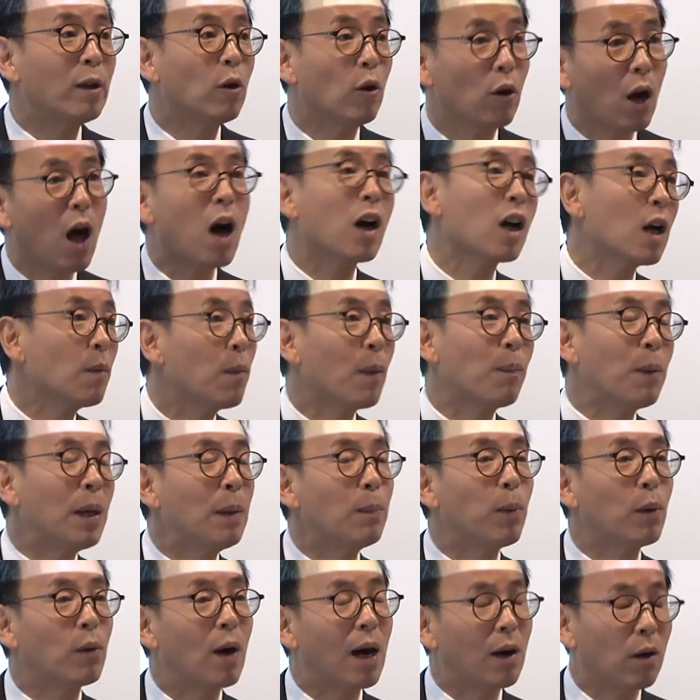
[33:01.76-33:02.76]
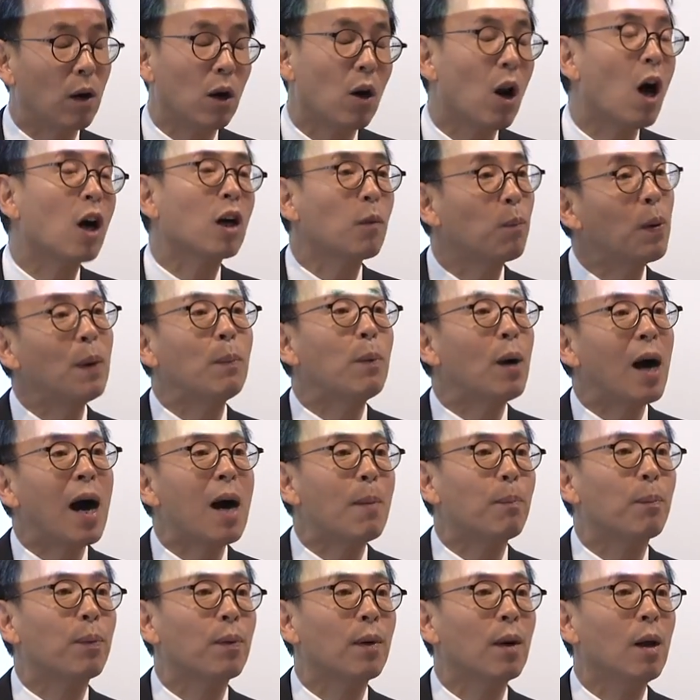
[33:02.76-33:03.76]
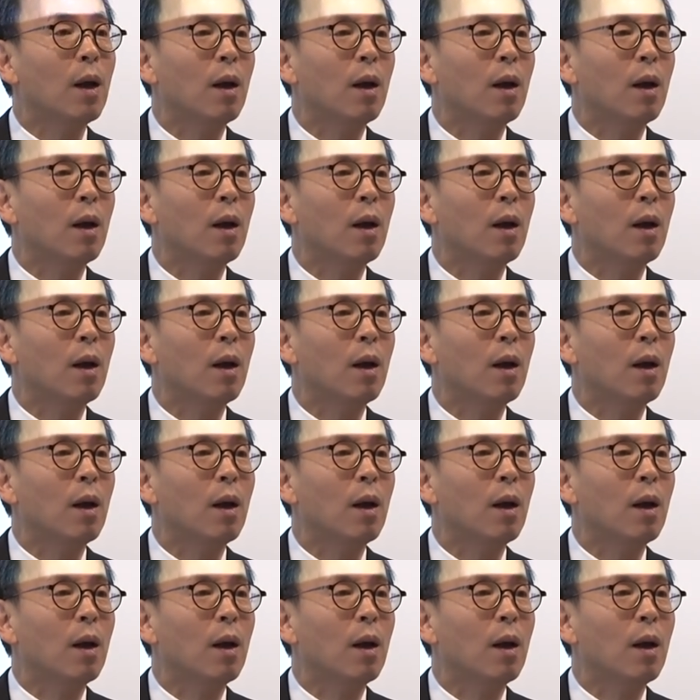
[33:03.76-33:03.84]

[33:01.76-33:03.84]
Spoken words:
you lock people up,